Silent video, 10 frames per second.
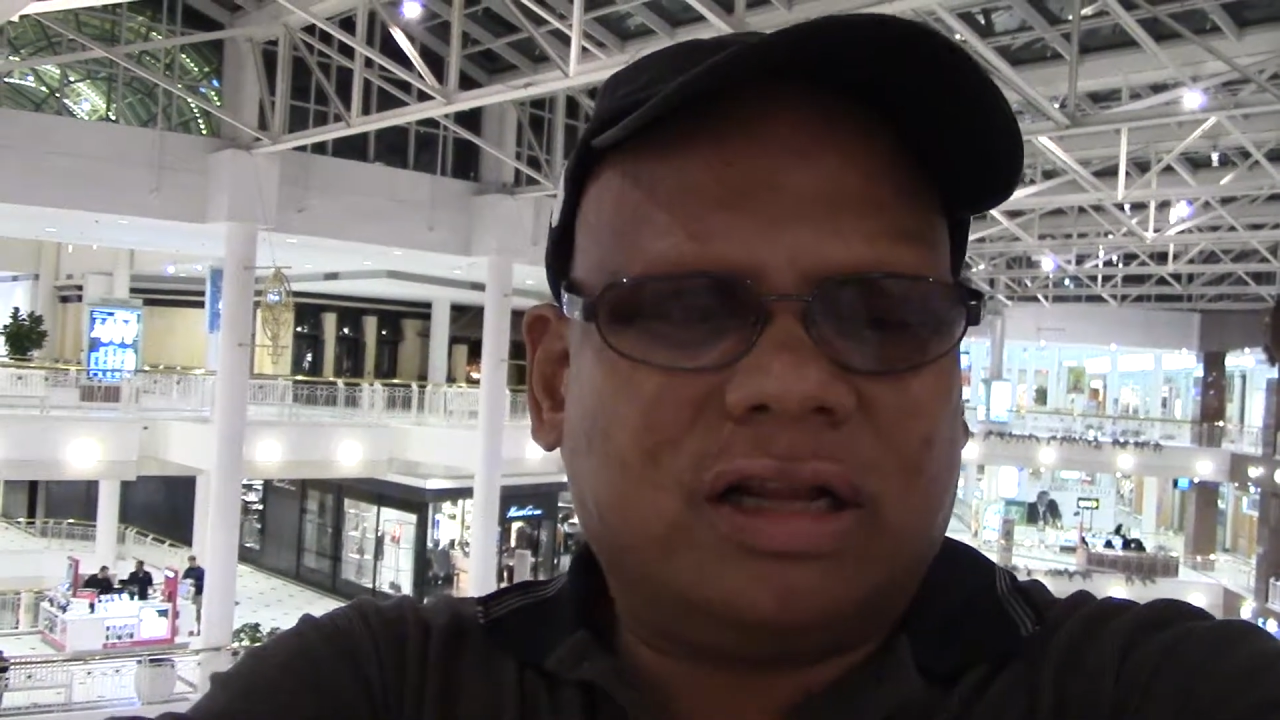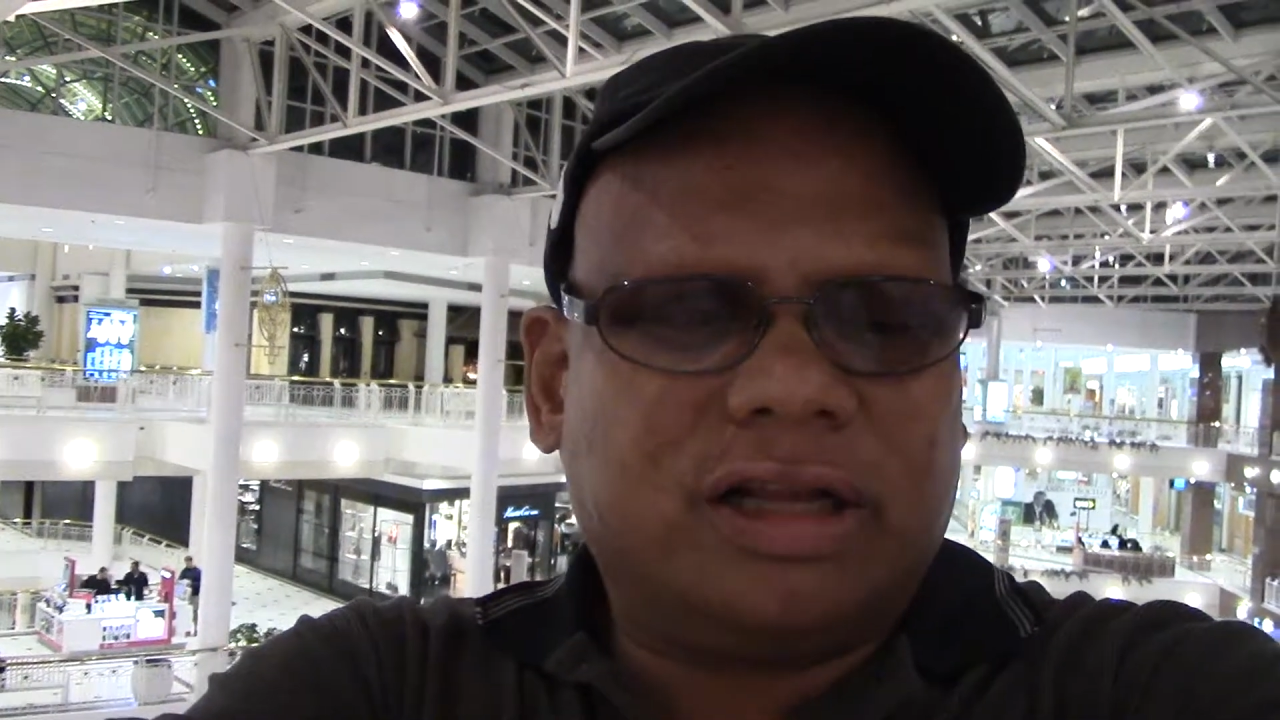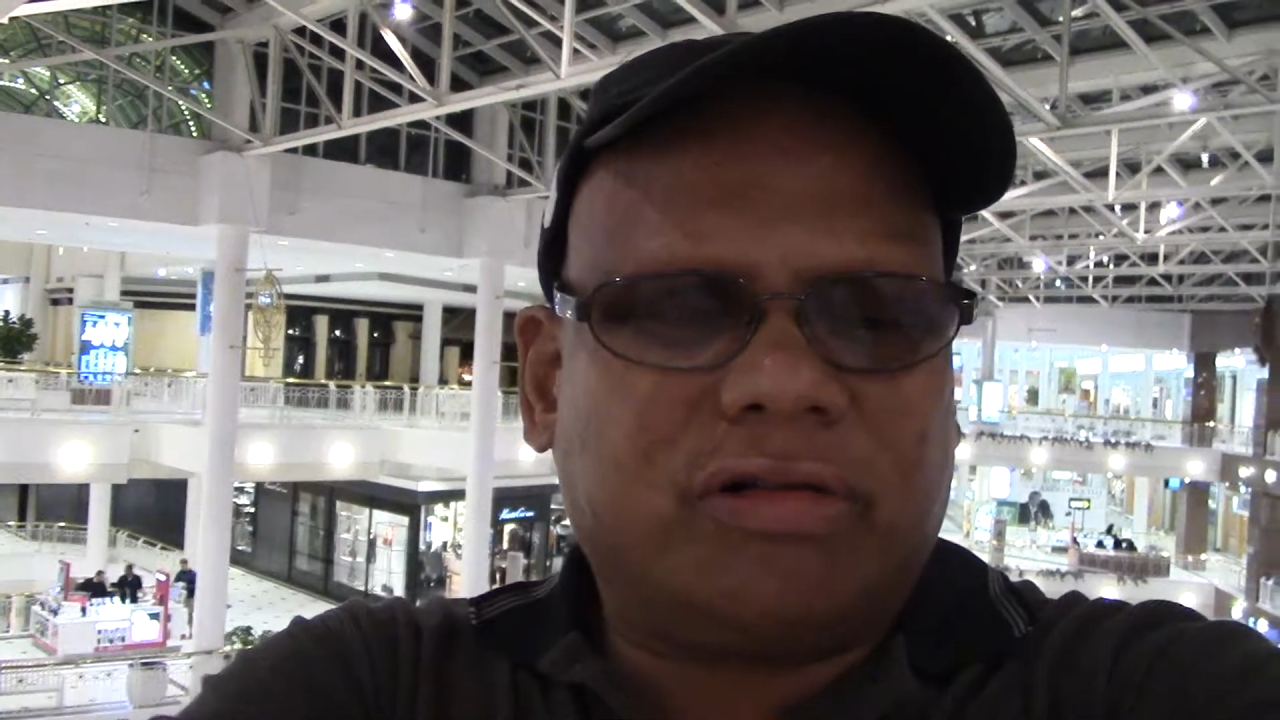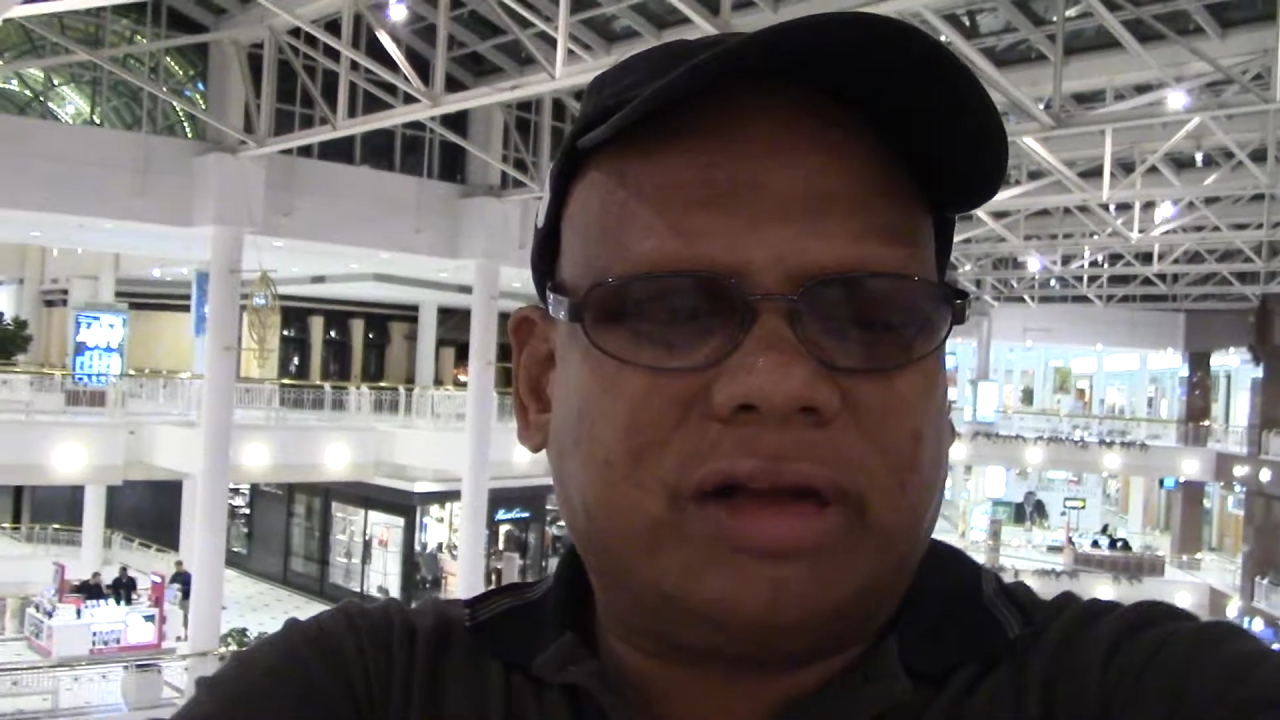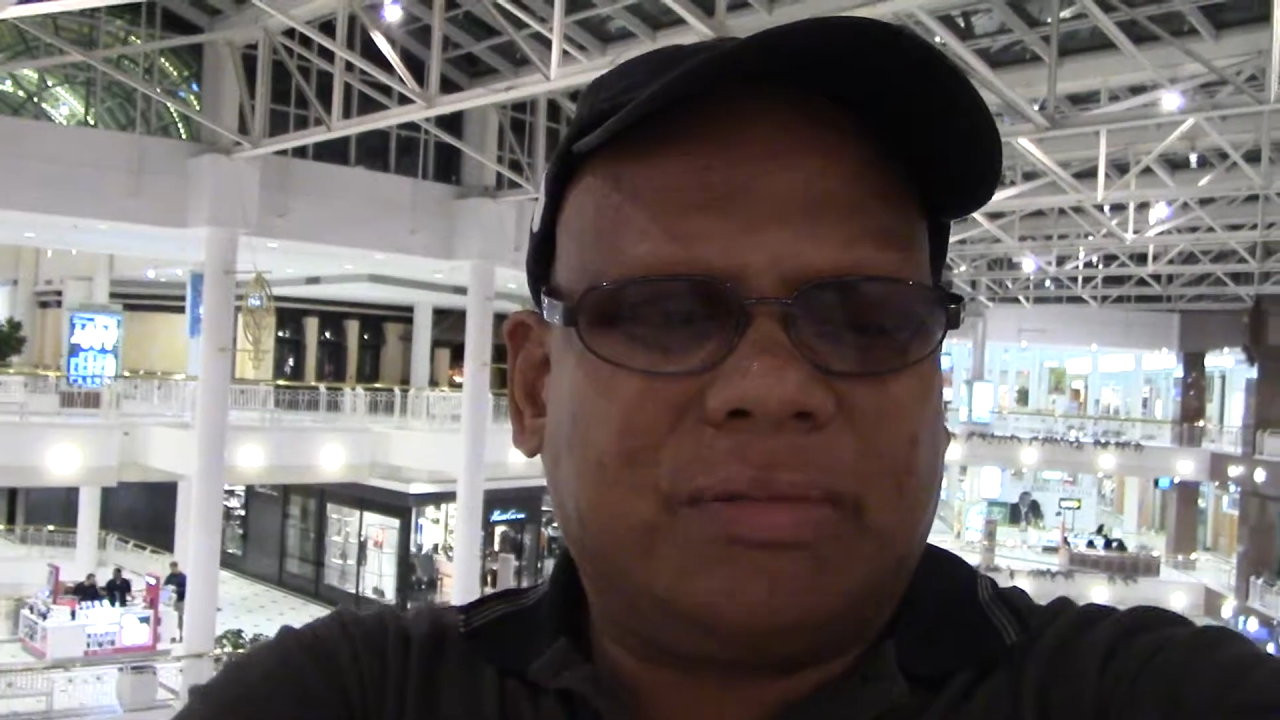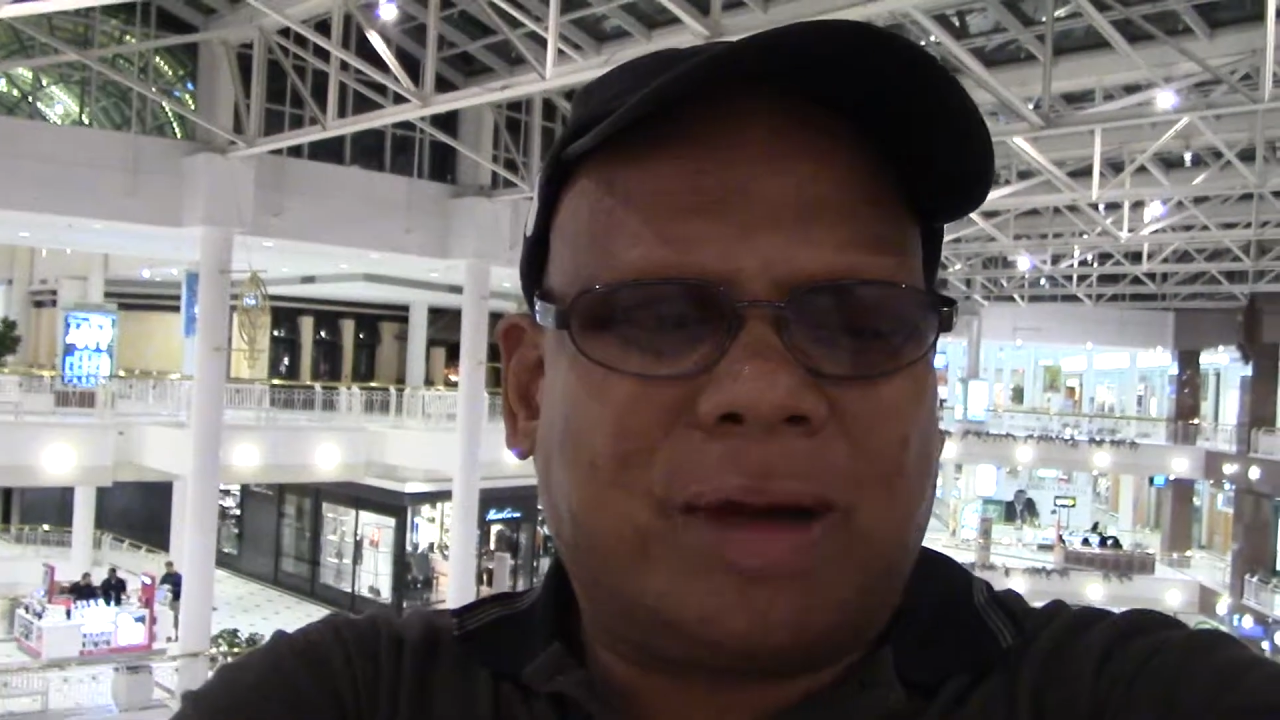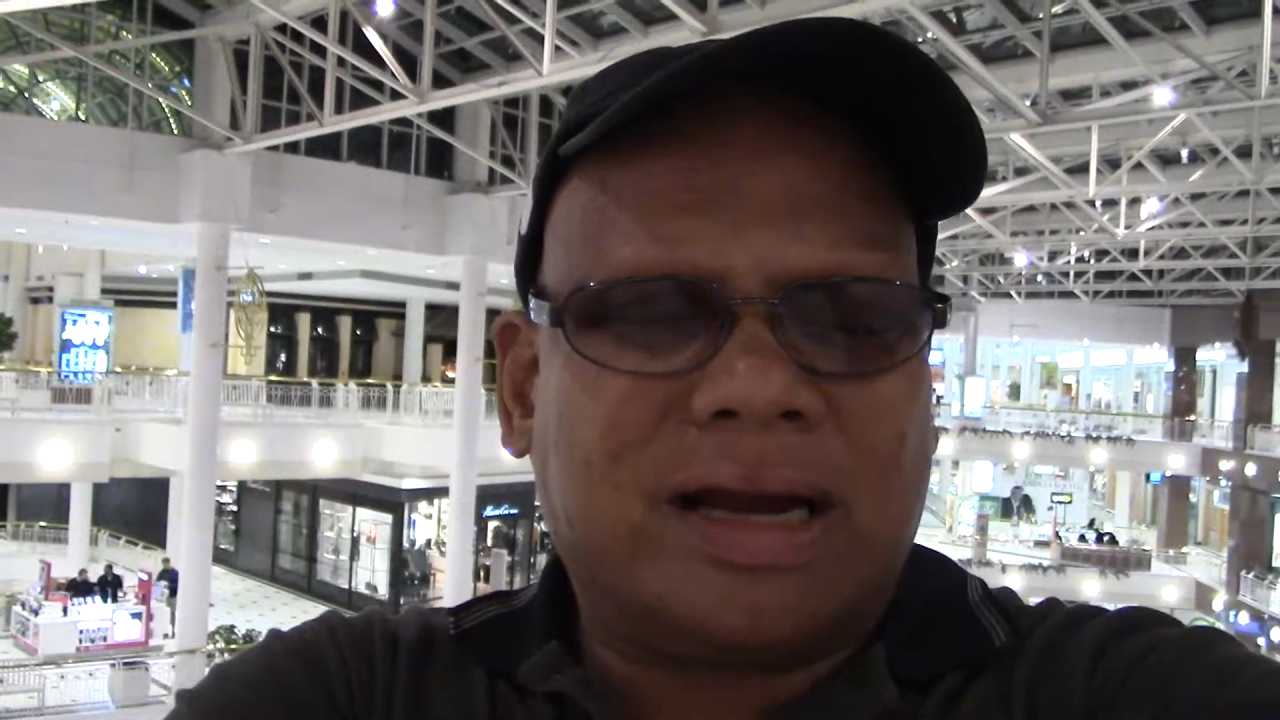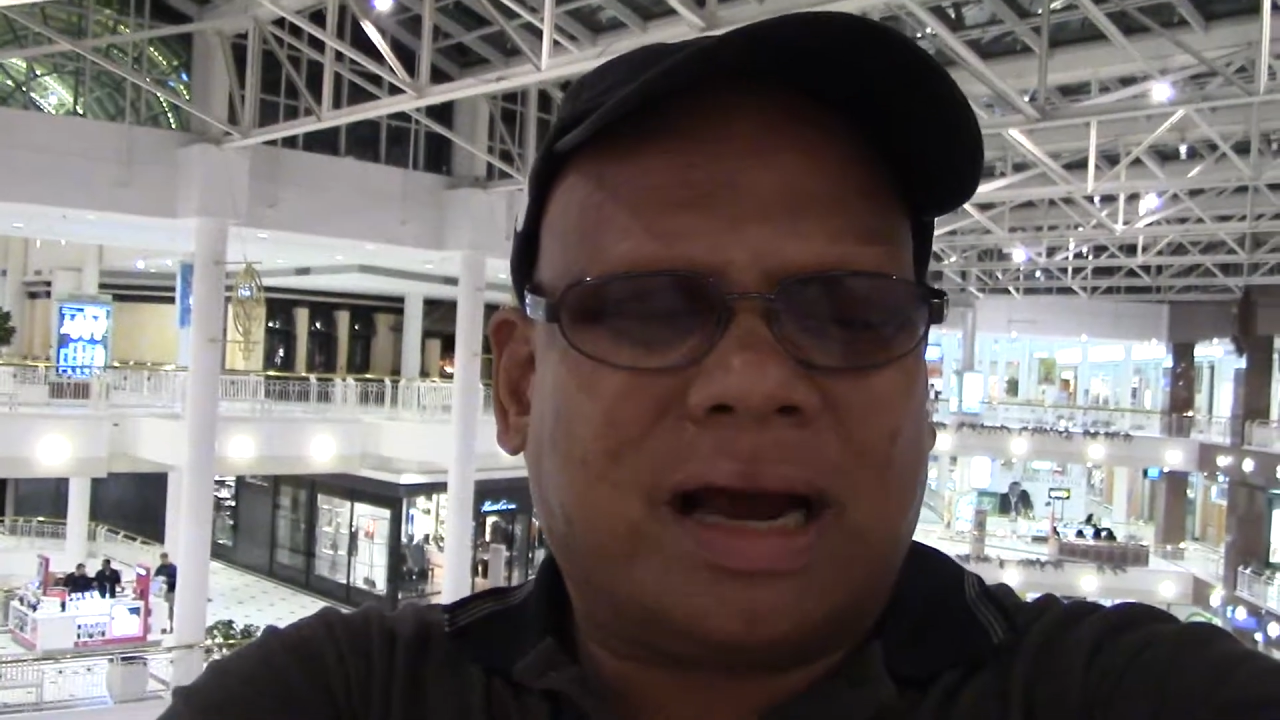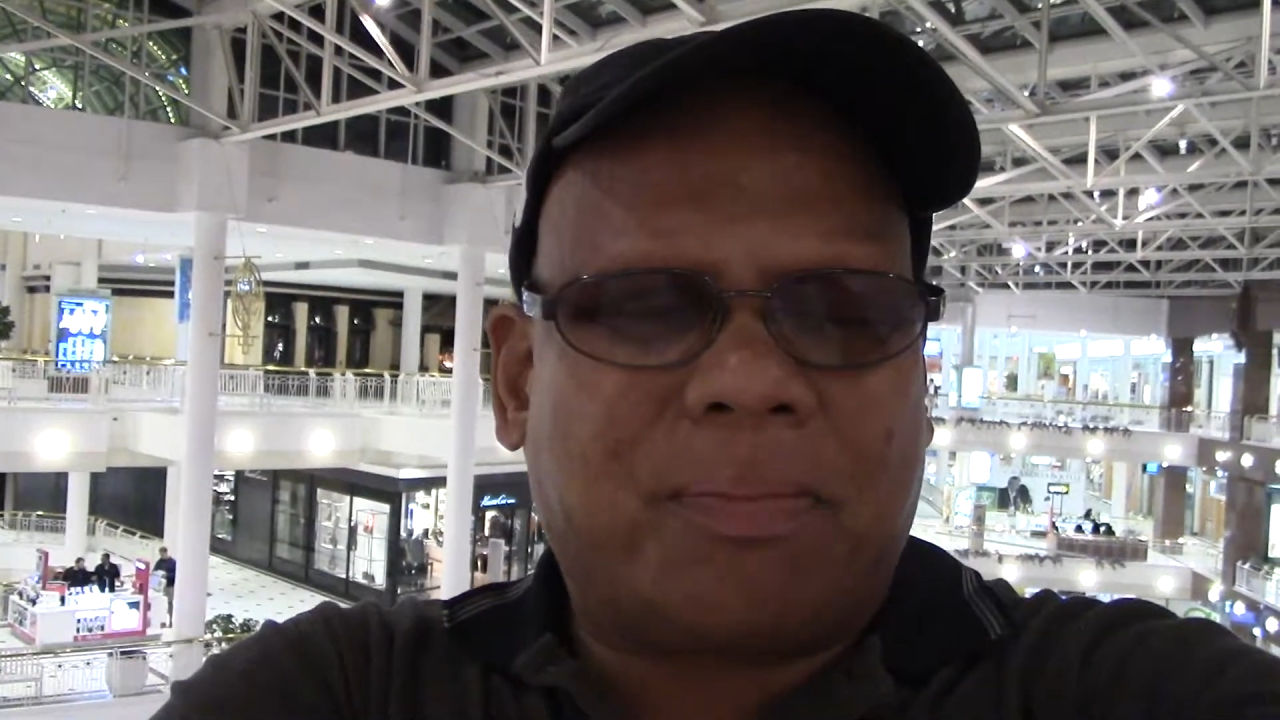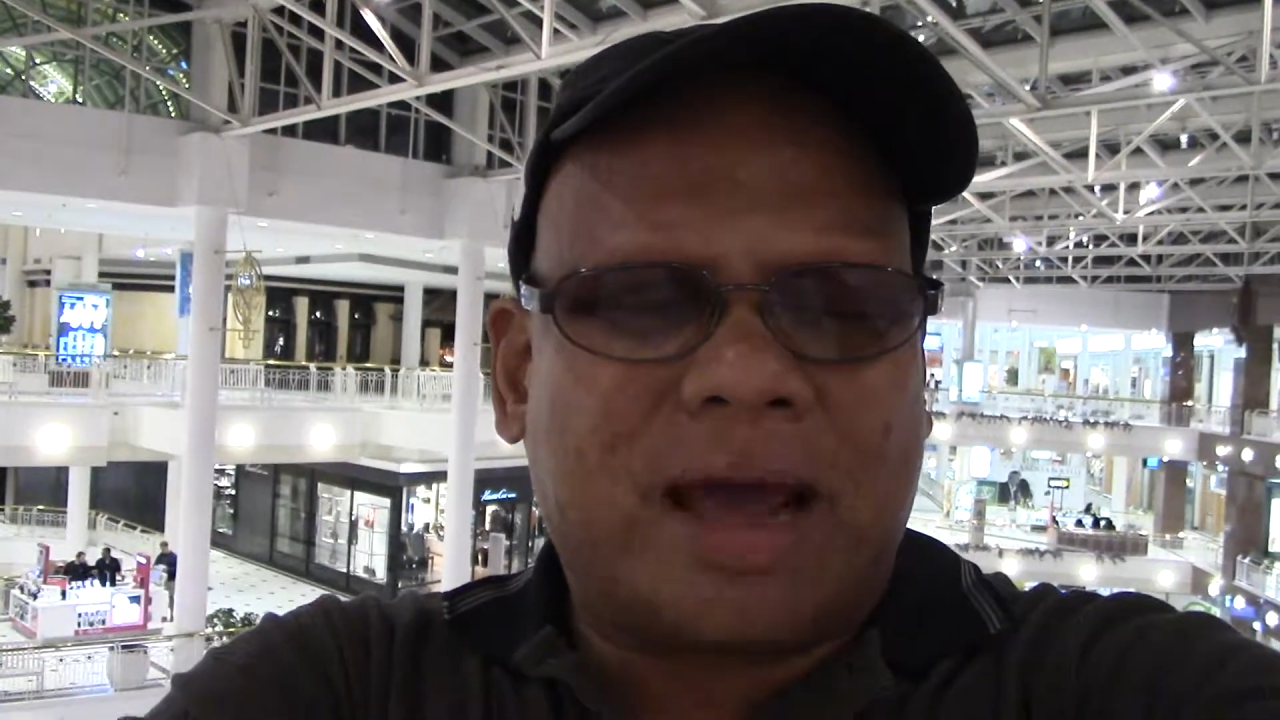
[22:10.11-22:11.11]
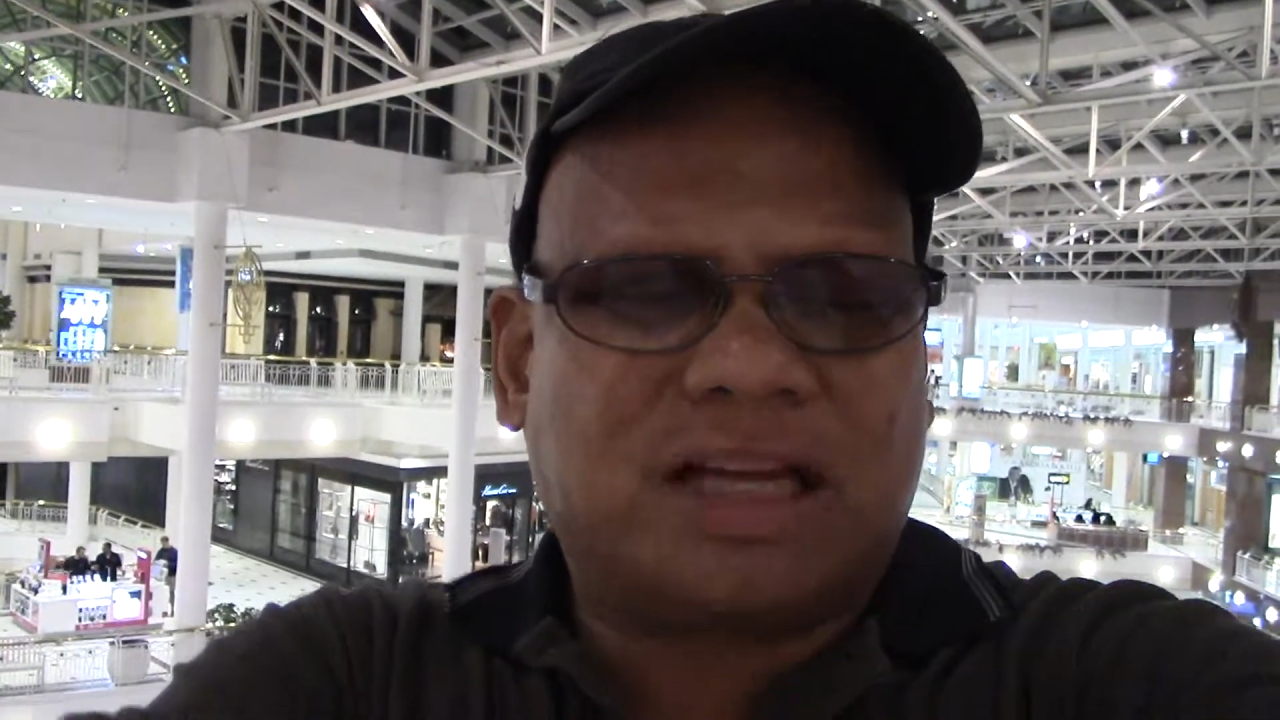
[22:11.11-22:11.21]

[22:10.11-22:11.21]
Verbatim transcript: Literally, by not p